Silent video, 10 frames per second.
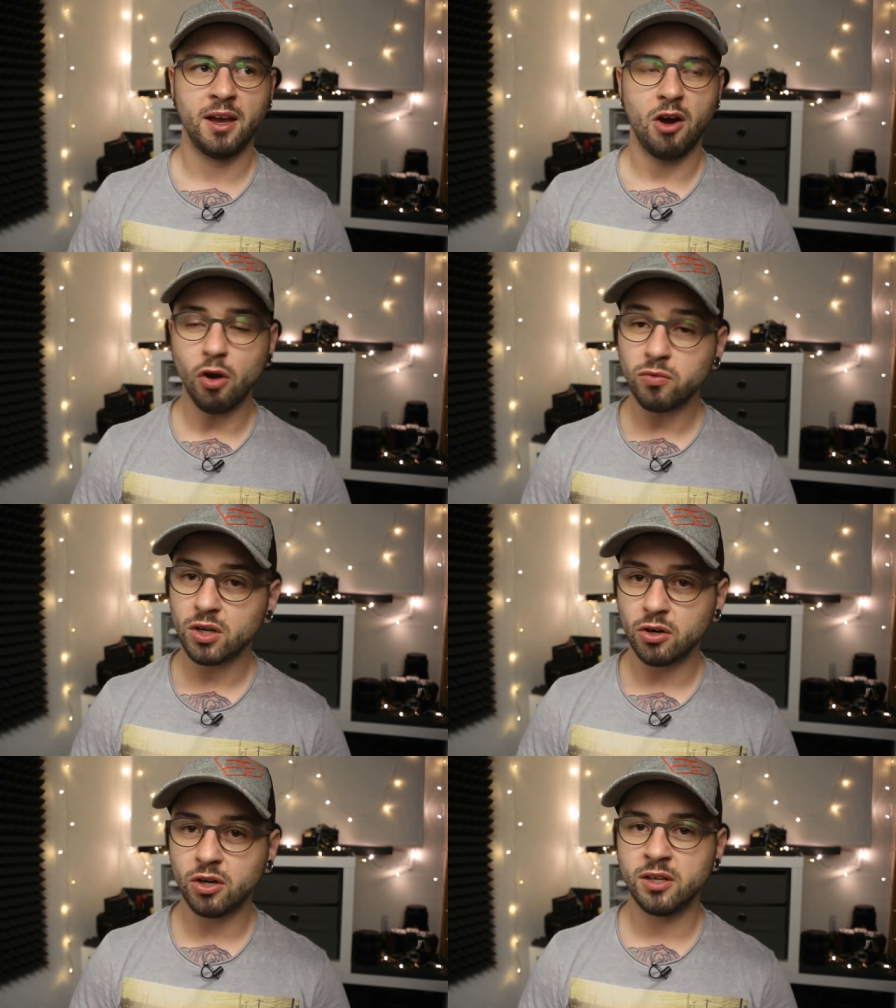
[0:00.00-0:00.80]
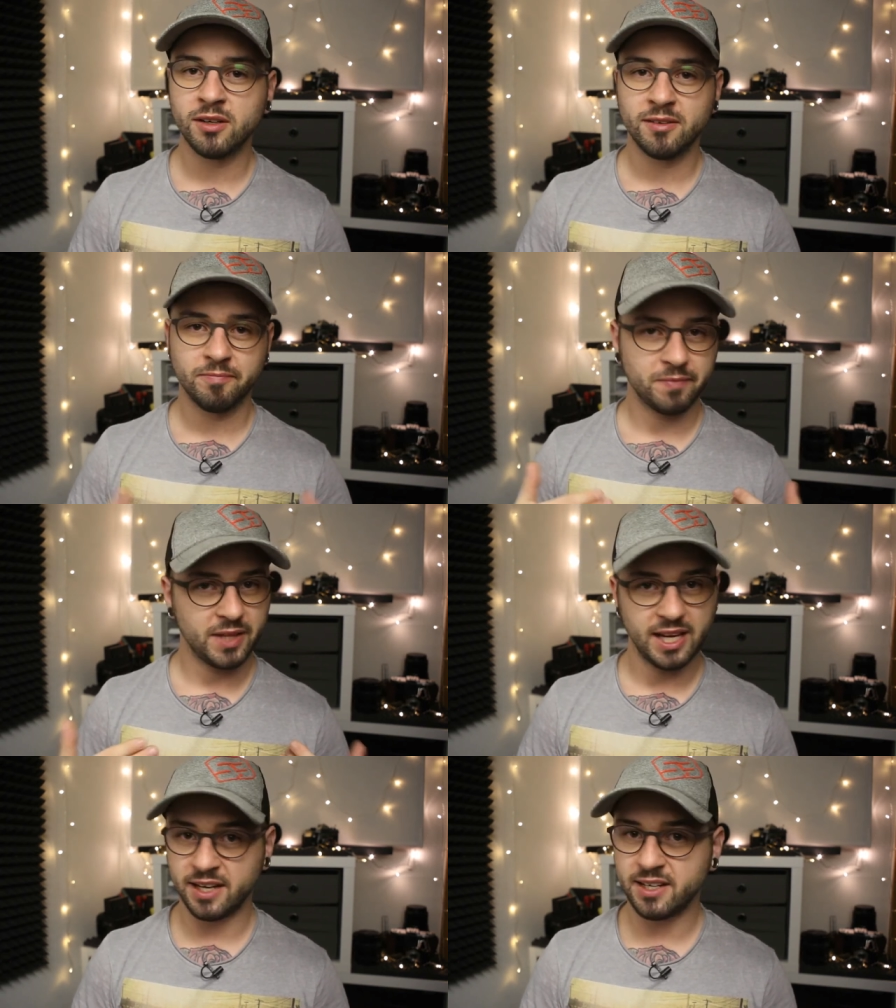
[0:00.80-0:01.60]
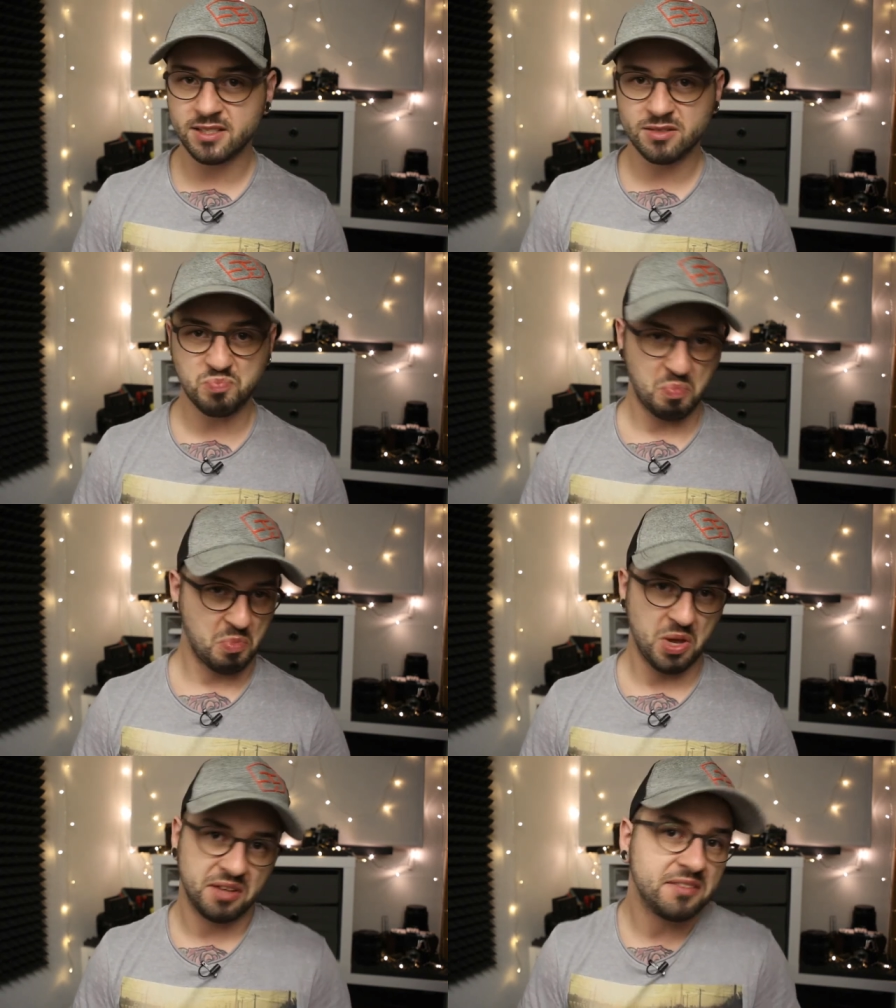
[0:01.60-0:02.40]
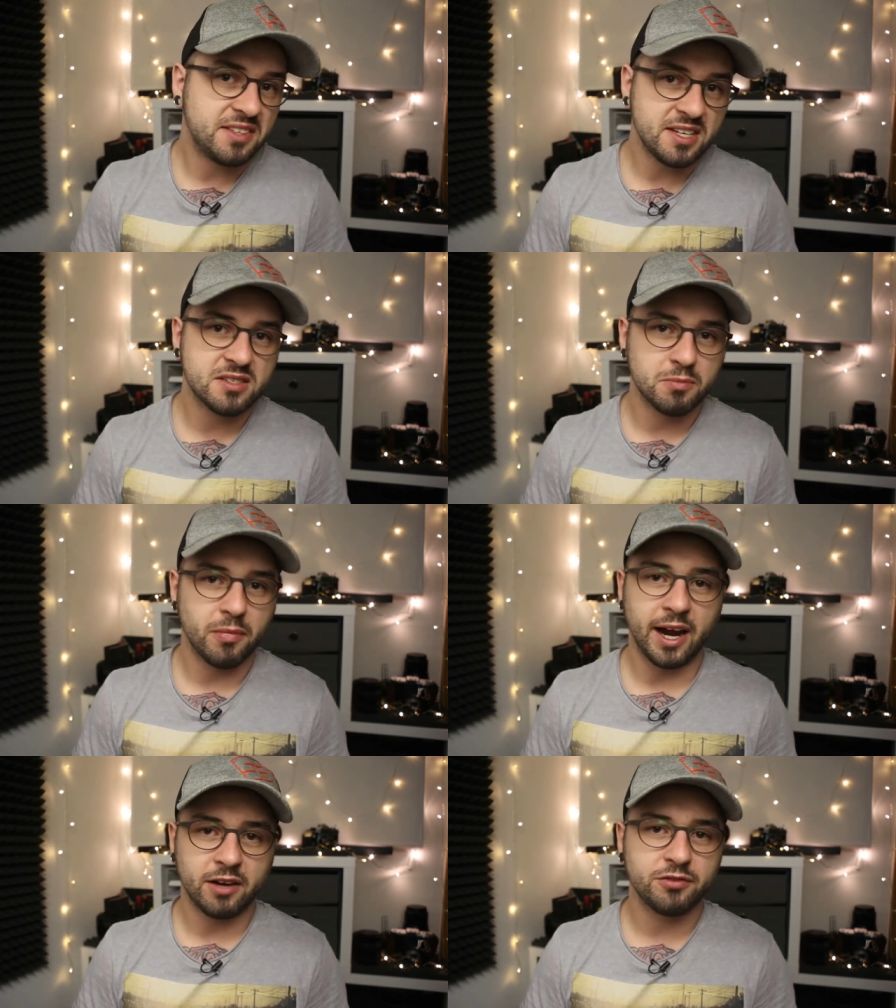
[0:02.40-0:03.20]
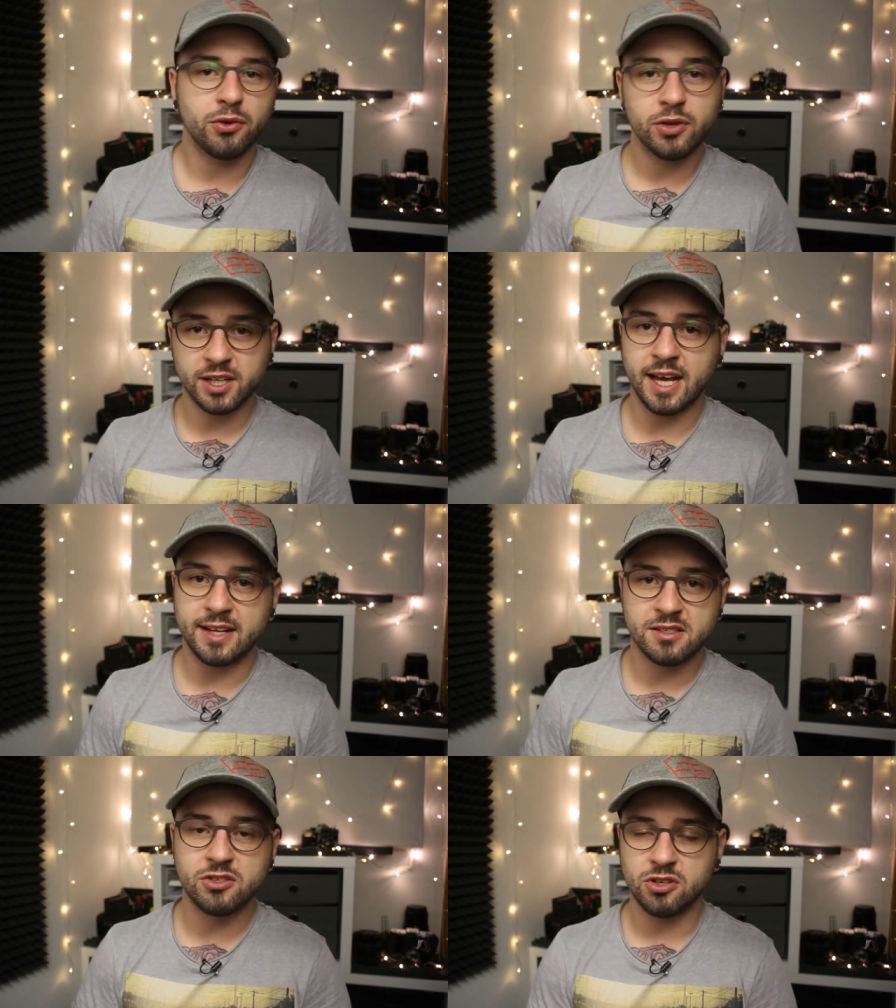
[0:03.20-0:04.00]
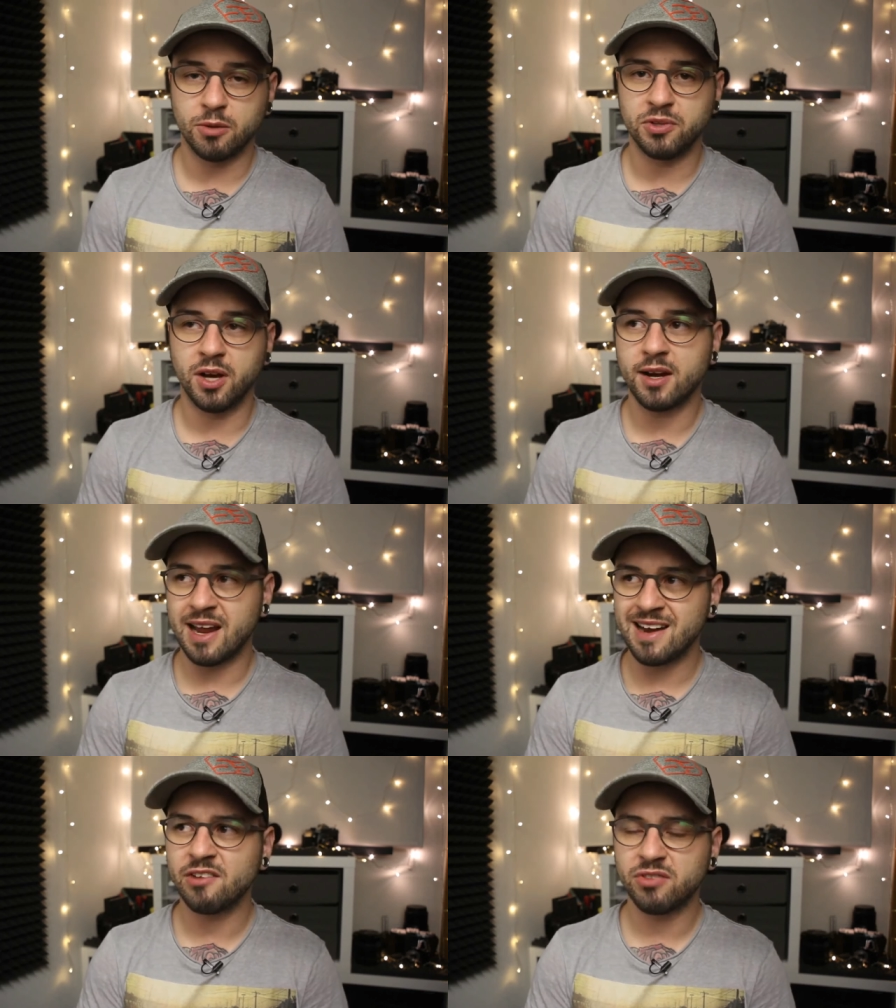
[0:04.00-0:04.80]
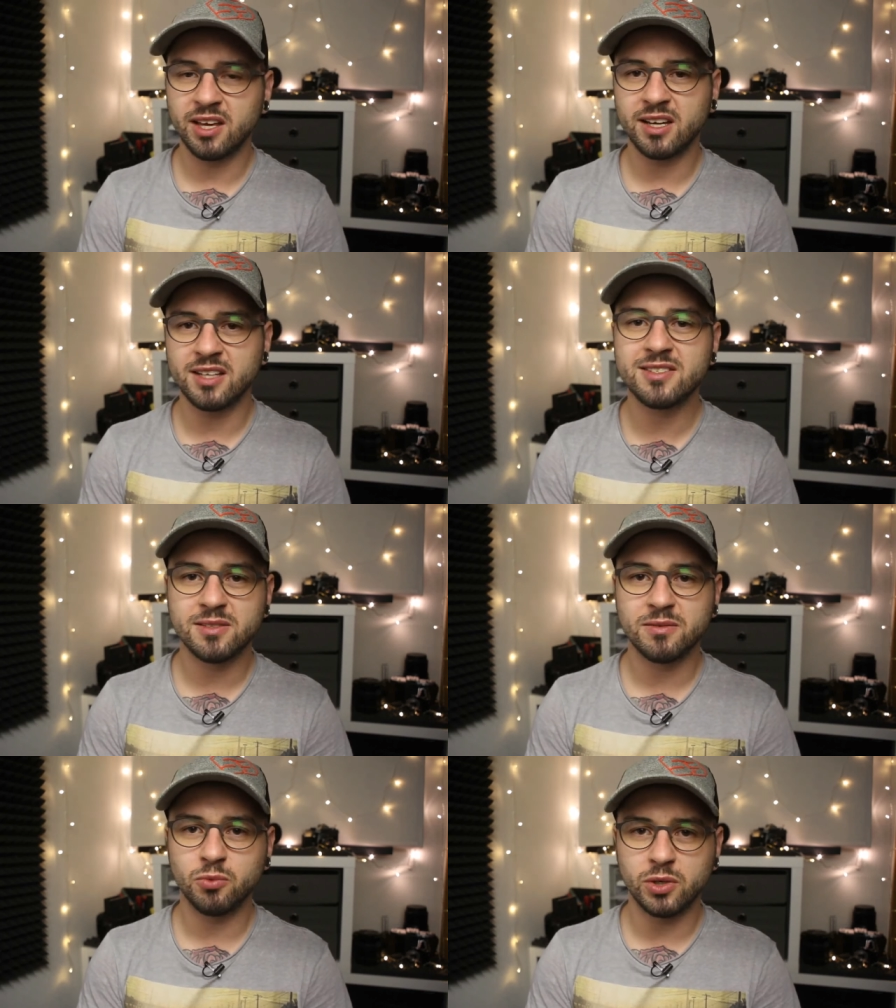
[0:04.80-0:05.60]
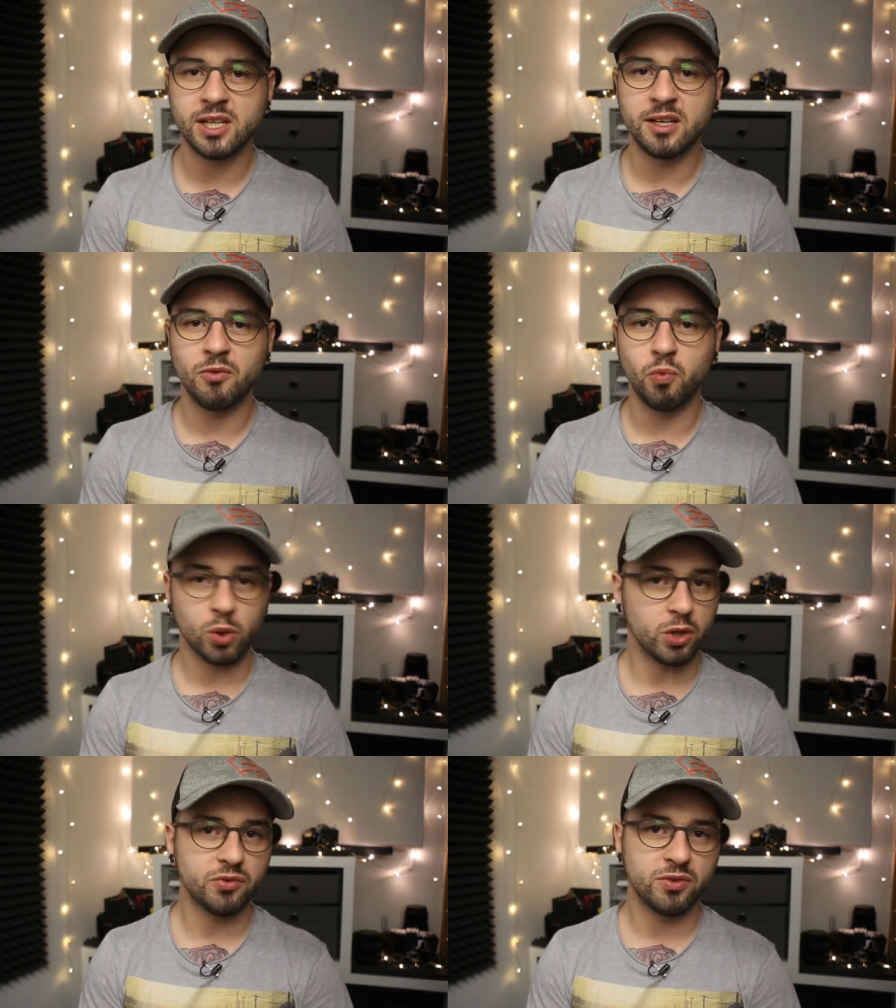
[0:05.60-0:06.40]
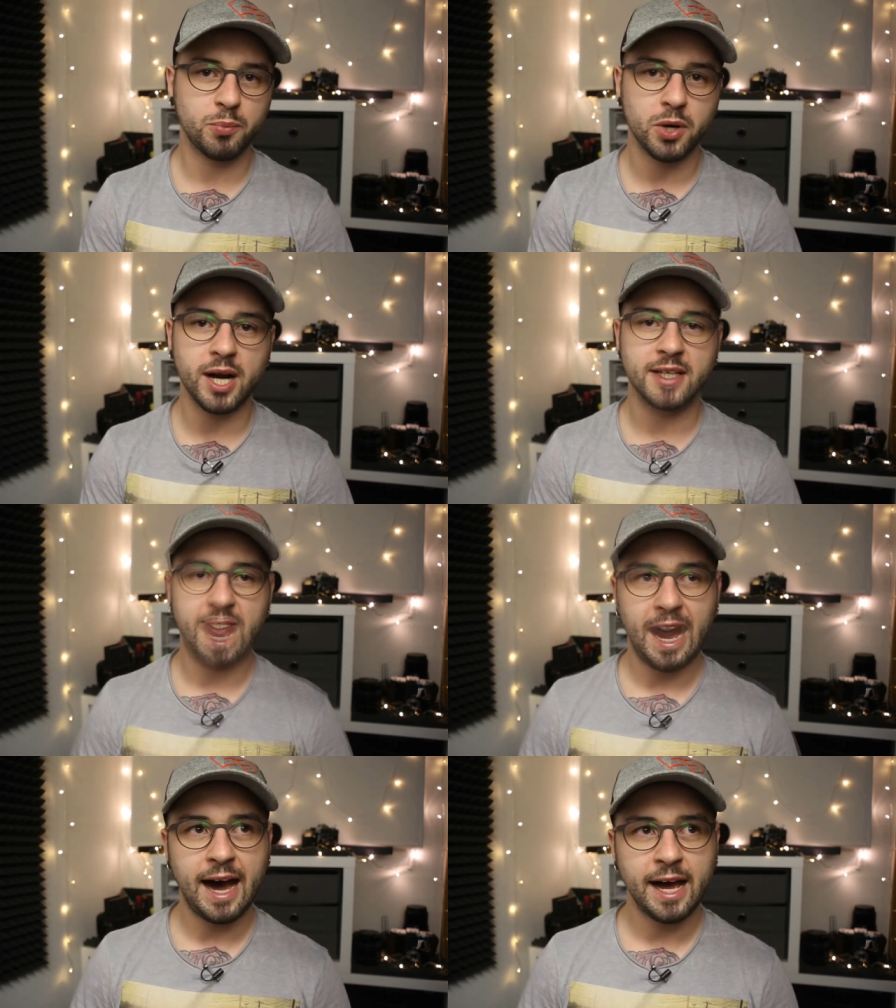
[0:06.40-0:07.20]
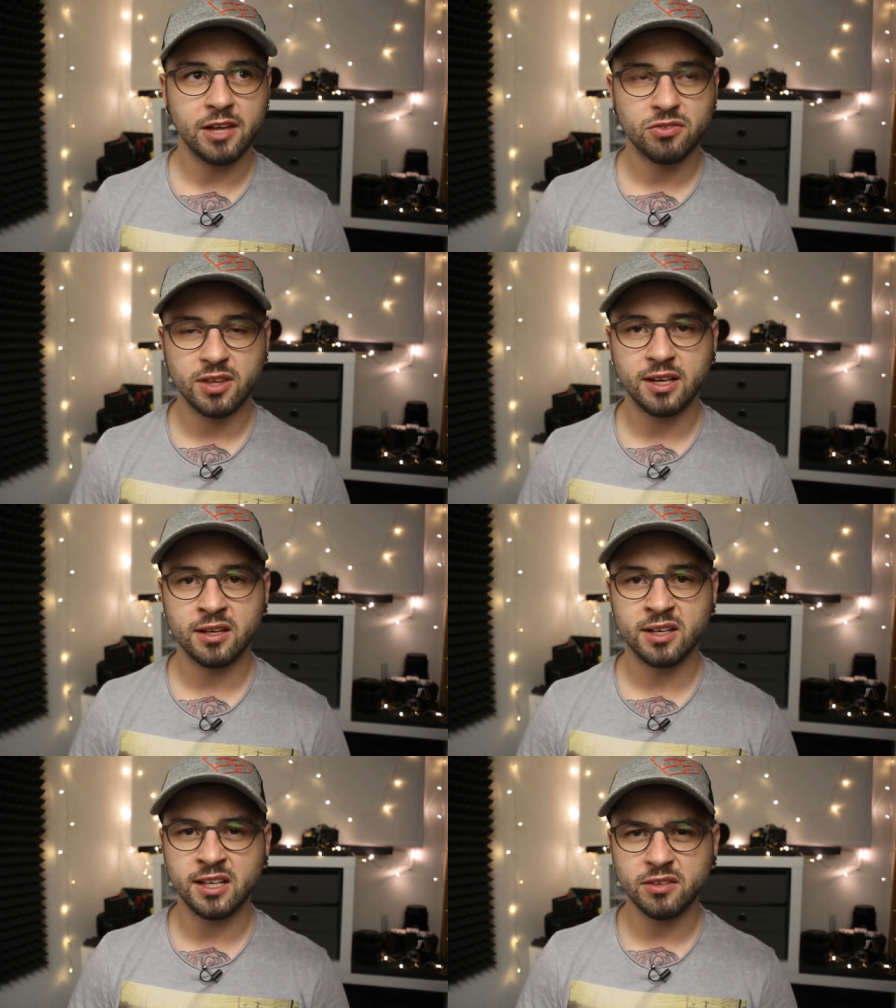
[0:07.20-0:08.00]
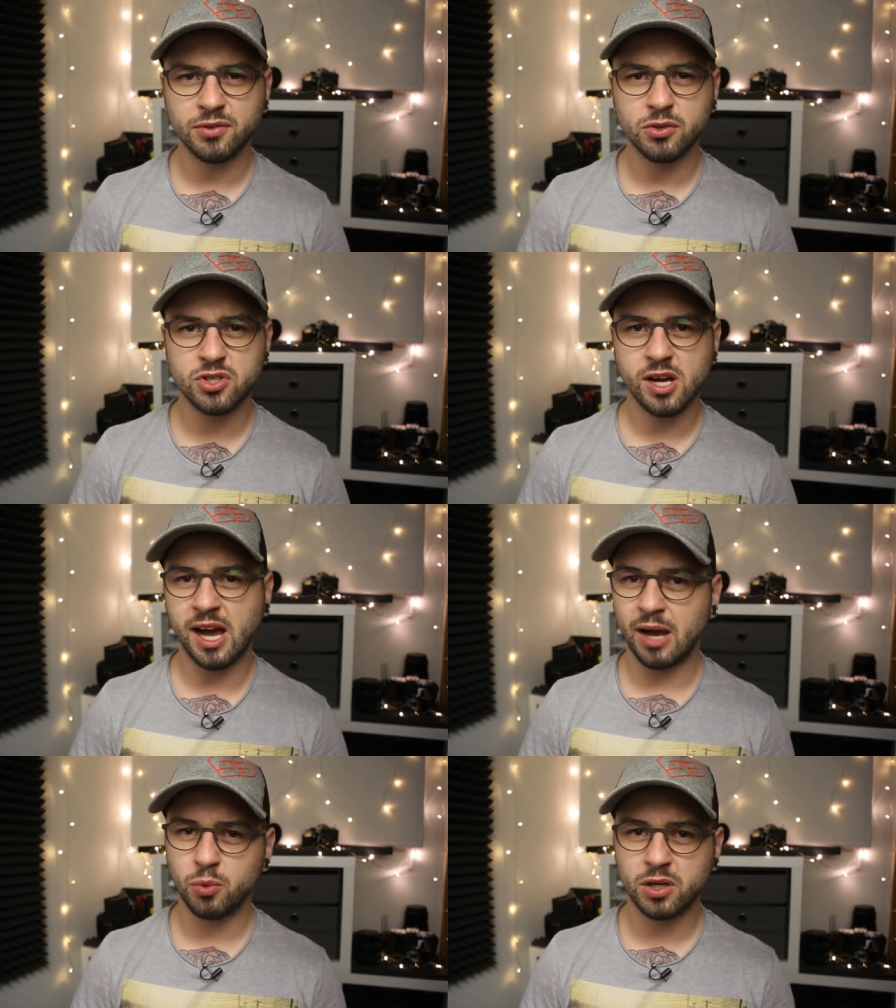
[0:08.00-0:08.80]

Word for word: Overall, it is a decent microphone, it gets the job done, and I think it's really worth the price. I think in the future I will